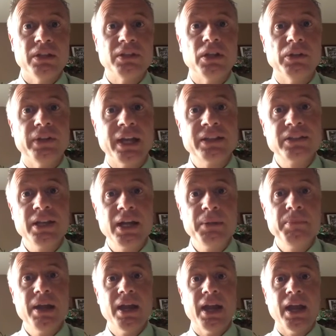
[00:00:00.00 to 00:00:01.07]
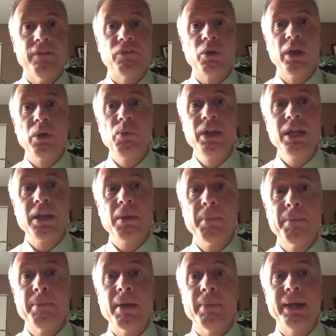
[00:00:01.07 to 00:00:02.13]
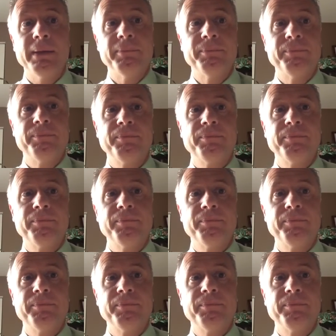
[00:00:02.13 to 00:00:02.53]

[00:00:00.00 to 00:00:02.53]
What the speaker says: Until next time, have a great week. Bye-bye.